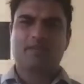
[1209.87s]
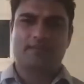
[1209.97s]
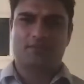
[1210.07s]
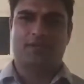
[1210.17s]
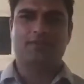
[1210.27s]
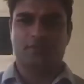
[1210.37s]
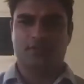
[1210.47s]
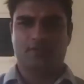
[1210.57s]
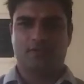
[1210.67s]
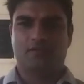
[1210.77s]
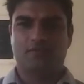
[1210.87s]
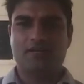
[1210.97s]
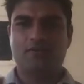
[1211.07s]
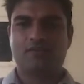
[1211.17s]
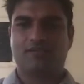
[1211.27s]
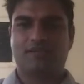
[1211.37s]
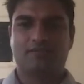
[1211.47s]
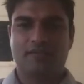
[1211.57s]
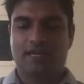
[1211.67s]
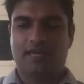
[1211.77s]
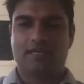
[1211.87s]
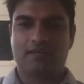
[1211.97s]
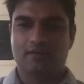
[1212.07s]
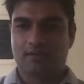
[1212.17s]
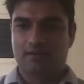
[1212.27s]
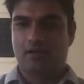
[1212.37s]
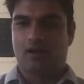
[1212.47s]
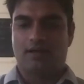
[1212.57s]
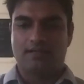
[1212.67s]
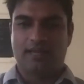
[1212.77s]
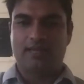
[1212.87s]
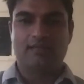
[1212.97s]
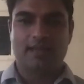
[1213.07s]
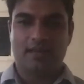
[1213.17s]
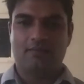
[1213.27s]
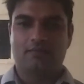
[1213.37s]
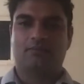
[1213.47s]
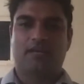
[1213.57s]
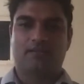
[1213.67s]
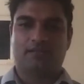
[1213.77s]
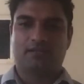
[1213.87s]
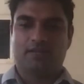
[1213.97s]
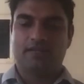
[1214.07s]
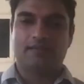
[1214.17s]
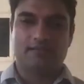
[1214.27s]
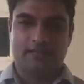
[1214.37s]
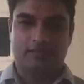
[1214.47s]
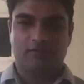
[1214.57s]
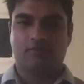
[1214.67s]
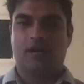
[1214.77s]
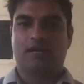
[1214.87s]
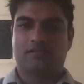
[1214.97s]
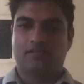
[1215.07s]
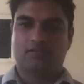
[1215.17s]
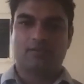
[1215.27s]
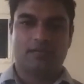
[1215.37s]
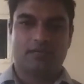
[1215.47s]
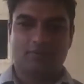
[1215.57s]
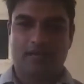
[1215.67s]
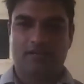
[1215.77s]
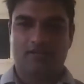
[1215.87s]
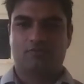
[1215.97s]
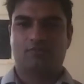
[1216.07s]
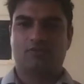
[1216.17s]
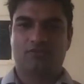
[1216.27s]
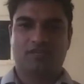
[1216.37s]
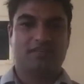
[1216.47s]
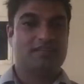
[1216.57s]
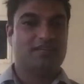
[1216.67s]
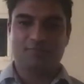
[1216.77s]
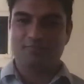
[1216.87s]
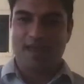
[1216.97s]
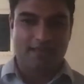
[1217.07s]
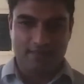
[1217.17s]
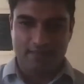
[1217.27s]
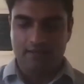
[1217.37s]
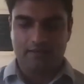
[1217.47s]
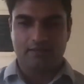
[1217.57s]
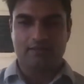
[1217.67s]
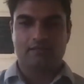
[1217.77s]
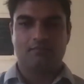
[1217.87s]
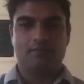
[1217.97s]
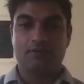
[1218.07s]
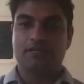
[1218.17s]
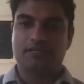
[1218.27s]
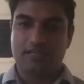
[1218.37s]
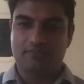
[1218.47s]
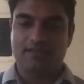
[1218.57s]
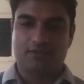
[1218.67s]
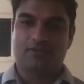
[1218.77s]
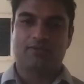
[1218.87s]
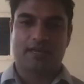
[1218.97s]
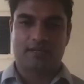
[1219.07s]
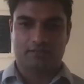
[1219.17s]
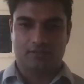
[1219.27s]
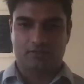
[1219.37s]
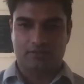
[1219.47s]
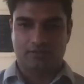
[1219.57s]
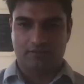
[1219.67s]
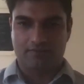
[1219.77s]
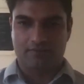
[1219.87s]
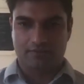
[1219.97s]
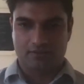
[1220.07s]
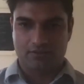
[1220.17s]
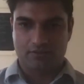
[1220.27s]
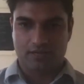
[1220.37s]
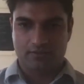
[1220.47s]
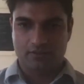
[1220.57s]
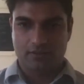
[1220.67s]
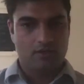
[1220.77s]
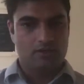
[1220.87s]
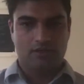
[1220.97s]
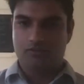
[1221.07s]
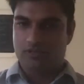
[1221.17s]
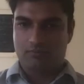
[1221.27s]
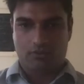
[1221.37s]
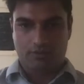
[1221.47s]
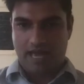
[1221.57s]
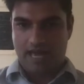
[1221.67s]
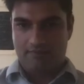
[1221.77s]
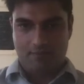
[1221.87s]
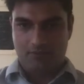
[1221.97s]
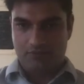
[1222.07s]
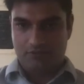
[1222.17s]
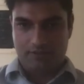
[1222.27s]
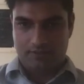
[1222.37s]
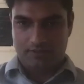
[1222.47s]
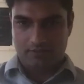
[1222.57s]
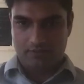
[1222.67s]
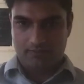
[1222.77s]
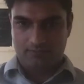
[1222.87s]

in the trenches, somebody who's living in on a day to day basis in the sales process, speaking with customers, seeing the good, bad, and the ugly. Somebody who can give that sort of anecdotal evidence to us. Hugely important to have that person in there as well.